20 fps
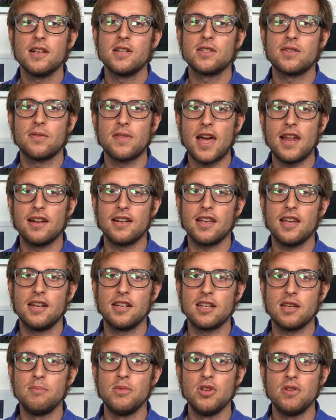so that it
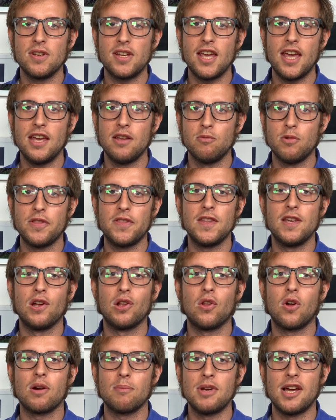can communicate with the
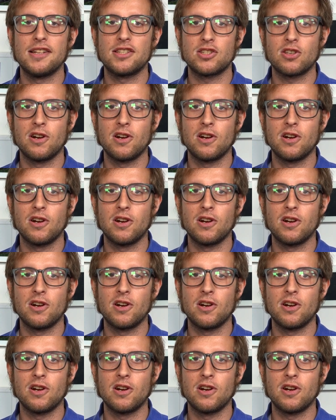AlarmNet